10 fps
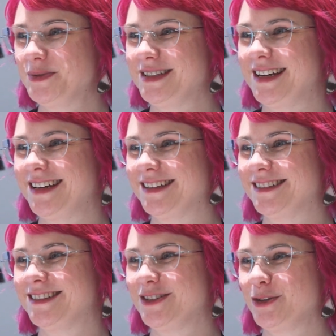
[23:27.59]
it was done
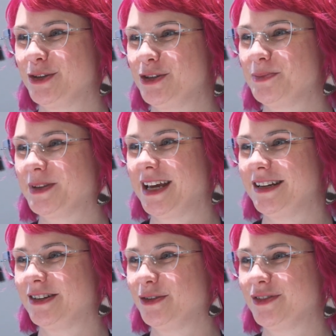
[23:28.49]
so you can
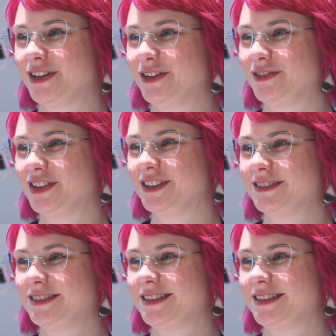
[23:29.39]
duplicate it over and over.